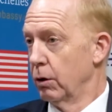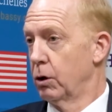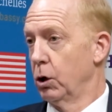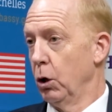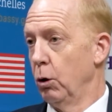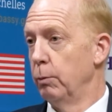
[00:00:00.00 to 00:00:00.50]

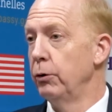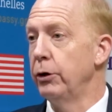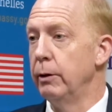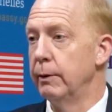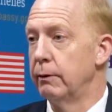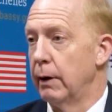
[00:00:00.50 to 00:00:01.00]
global
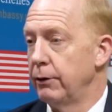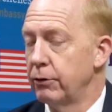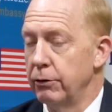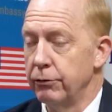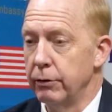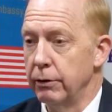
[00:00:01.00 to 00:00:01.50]
human rights
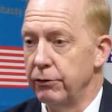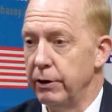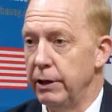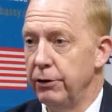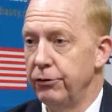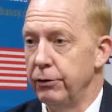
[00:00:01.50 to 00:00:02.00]
concerns and
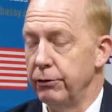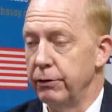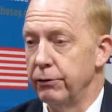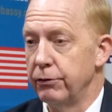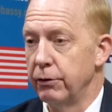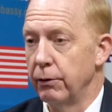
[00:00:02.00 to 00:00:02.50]
issues,
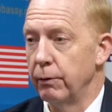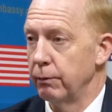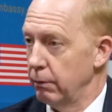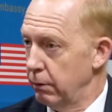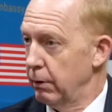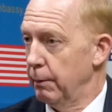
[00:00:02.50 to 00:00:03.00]
and so
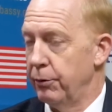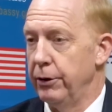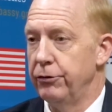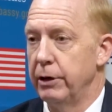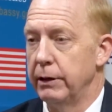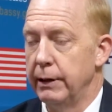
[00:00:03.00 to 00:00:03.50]

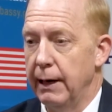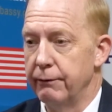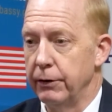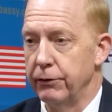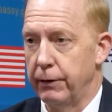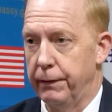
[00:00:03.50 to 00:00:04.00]
appreciate the
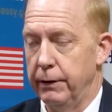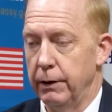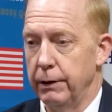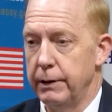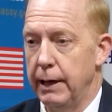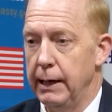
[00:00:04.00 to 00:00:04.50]
efforts that
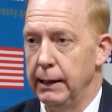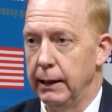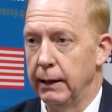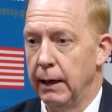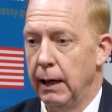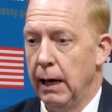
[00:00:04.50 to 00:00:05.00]
they're taking.
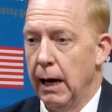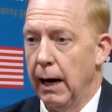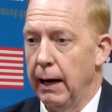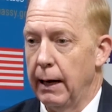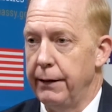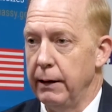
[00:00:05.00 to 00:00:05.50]

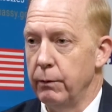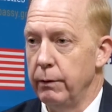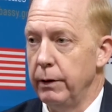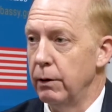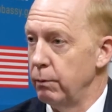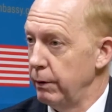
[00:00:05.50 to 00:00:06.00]
I think
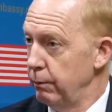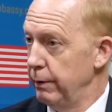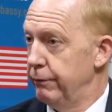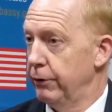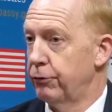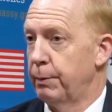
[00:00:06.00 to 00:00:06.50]

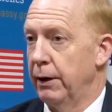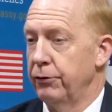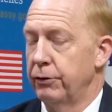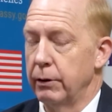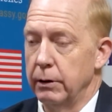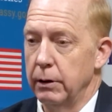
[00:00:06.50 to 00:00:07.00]
we've
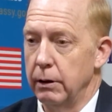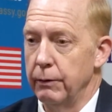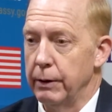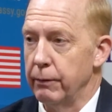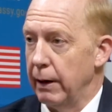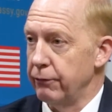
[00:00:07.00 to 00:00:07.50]
expressed our
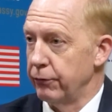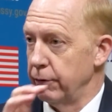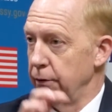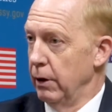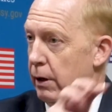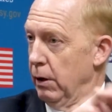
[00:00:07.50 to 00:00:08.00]
regret
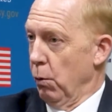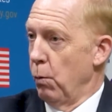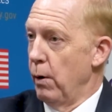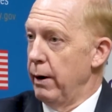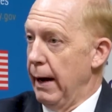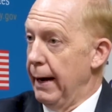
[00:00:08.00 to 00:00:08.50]
for
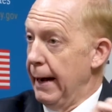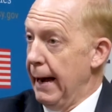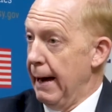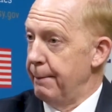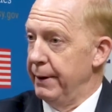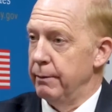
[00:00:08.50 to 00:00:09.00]
what had
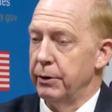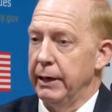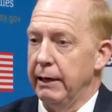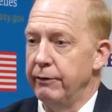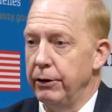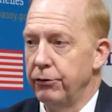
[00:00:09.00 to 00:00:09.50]
happened
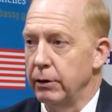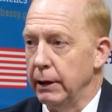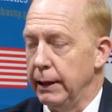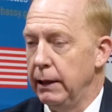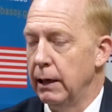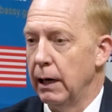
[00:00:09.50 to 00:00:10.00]

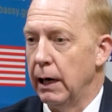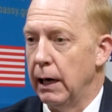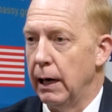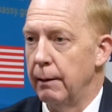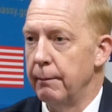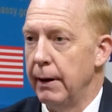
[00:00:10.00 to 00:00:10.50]
previously,
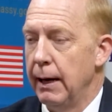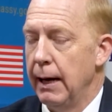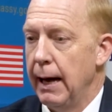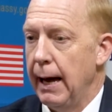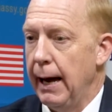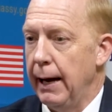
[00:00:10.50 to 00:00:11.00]

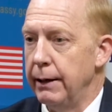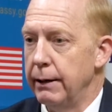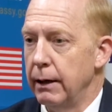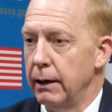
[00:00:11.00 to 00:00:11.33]
and